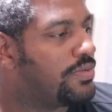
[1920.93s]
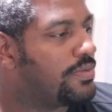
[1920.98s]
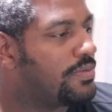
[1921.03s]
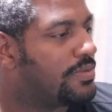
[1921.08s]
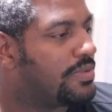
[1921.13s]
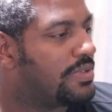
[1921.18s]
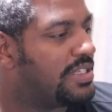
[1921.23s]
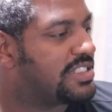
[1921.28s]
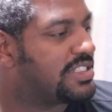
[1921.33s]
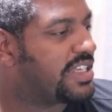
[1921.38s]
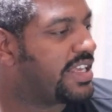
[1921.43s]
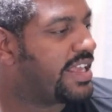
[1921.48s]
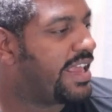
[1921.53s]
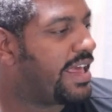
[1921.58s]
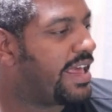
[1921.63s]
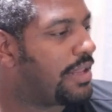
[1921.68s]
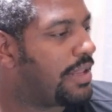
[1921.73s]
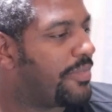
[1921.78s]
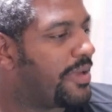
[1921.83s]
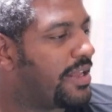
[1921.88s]
it's
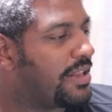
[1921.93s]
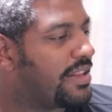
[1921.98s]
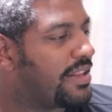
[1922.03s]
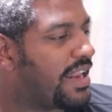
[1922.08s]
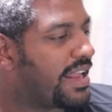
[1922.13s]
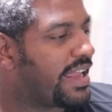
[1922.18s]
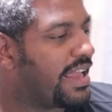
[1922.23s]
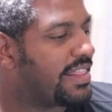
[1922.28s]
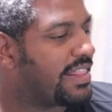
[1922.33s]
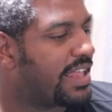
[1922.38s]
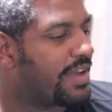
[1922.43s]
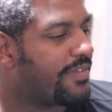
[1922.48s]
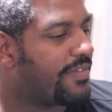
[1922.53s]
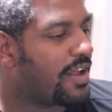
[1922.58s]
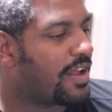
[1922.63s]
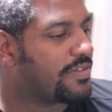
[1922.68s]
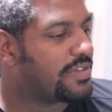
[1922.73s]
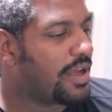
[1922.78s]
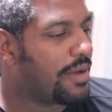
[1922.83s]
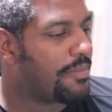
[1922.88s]
killing me that I can't think of it
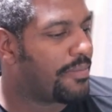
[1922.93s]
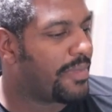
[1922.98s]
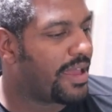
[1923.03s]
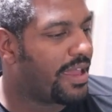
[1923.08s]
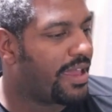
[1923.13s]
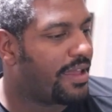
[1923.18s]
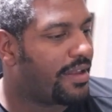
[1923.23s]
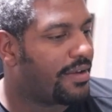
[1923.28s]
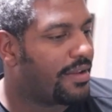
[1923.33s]
off the top of my head.